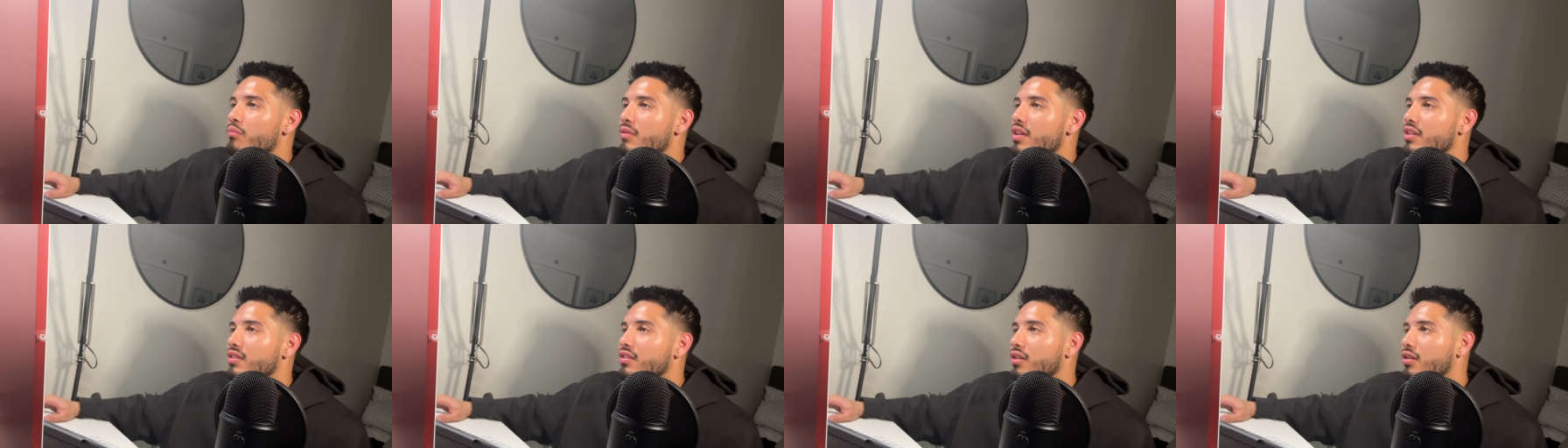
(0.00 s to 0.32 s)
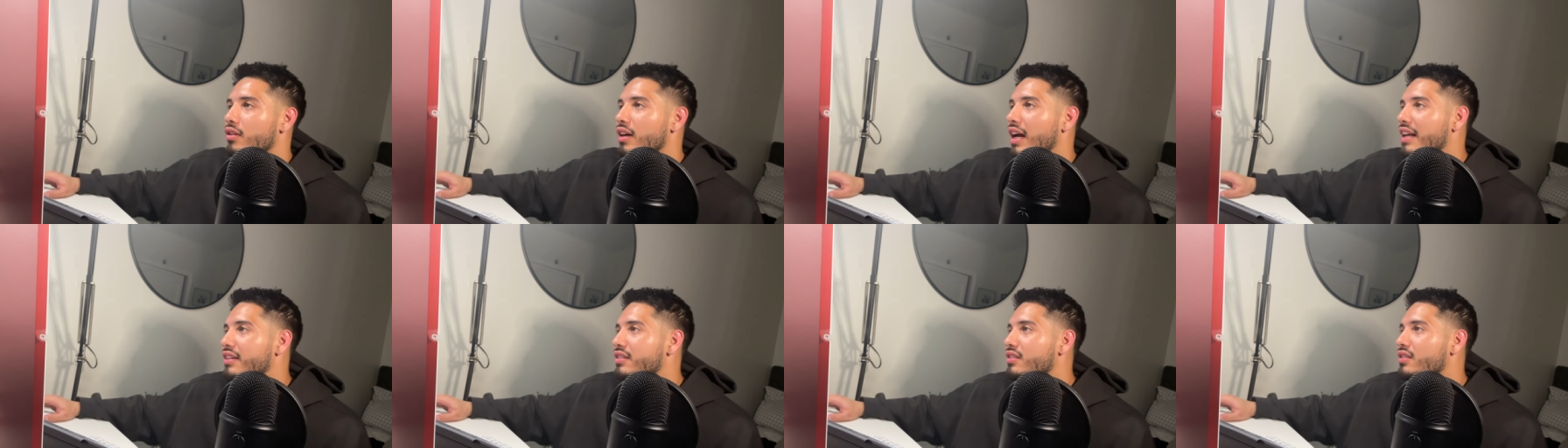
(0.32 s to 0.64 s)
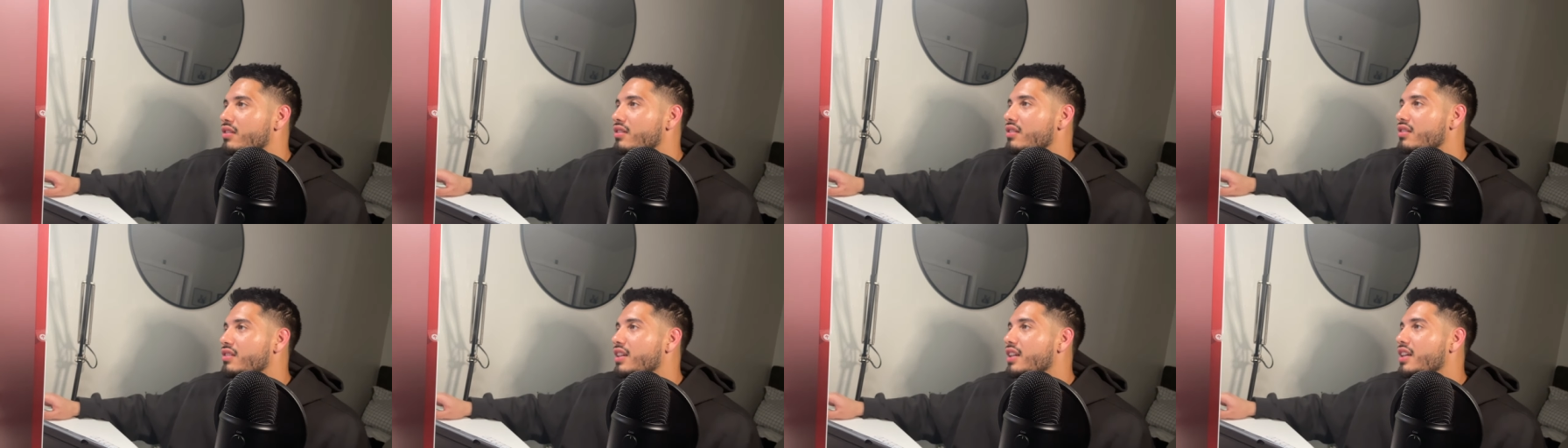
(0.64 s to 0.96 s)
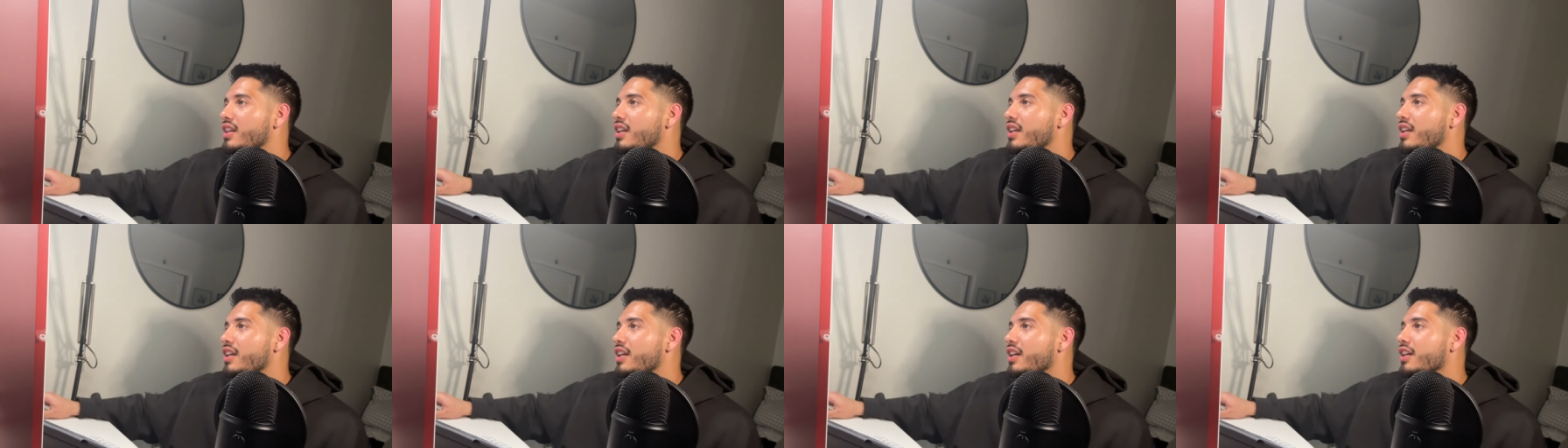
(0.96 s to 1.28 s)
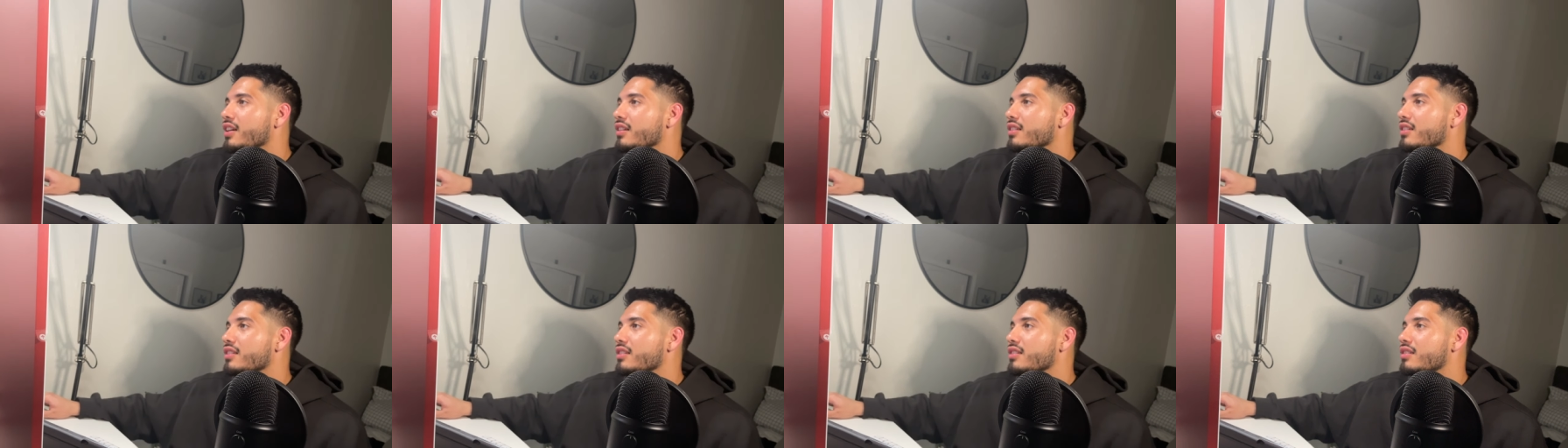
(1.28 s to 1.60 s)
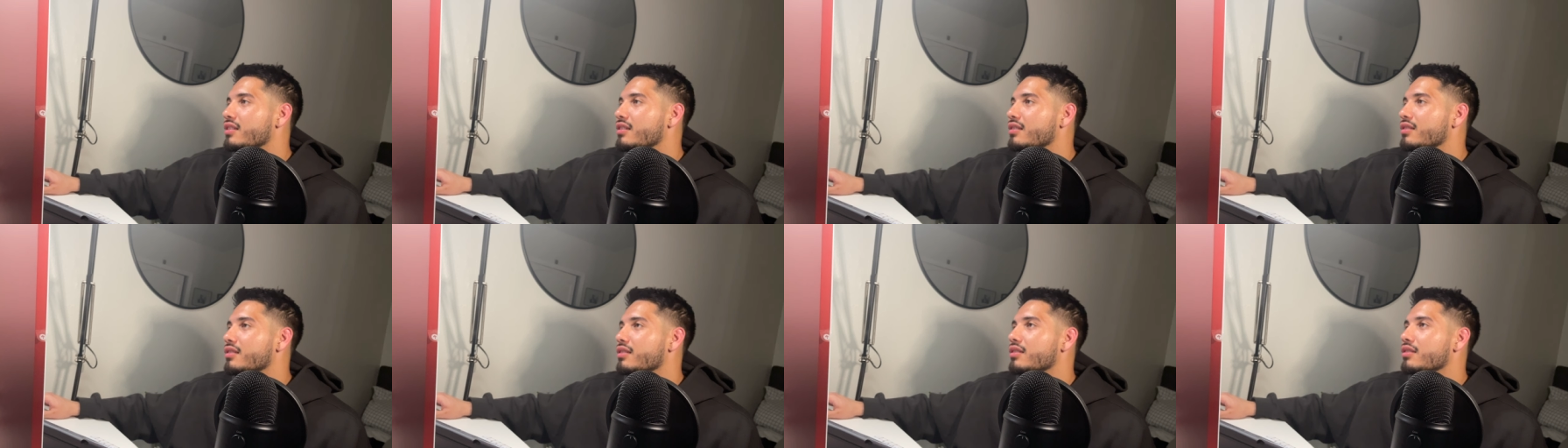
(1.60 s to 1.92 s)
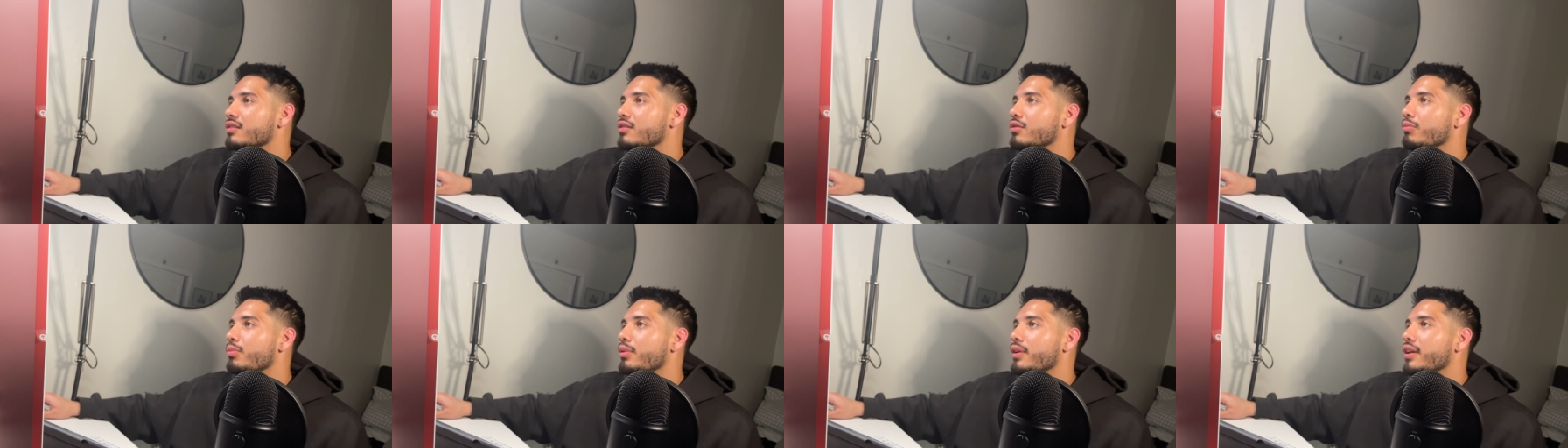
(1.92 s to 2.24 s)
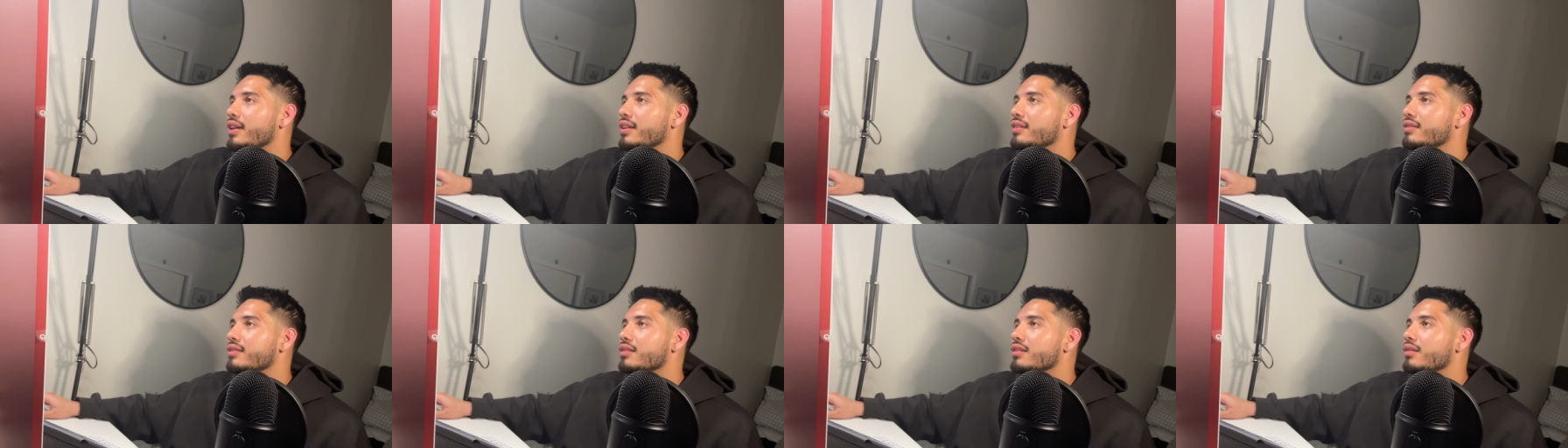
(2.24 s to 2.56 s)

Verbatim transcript: So as you see here, let's let's open it